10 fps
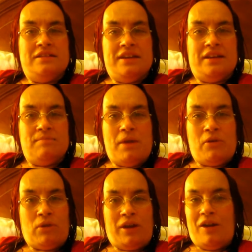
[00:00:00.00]
did my
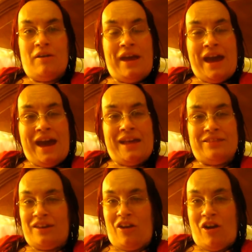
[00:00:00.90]
workout at
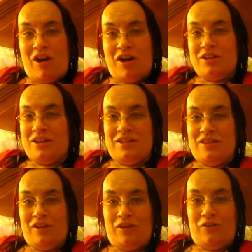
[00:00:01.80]
the con in
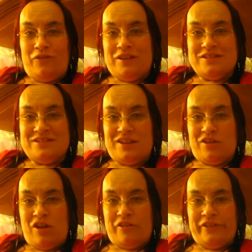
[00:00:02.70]
their little fitness
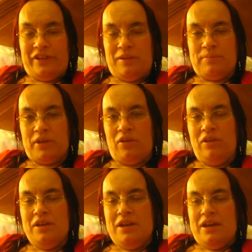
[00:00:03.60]
center on the elliptical,